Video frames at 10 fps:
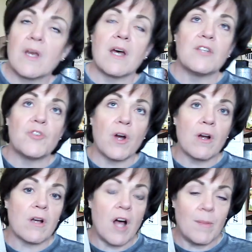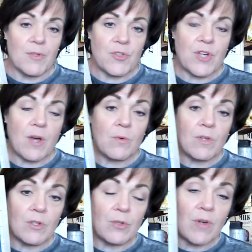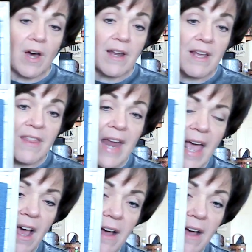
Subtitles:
dark cobblestone Lugana that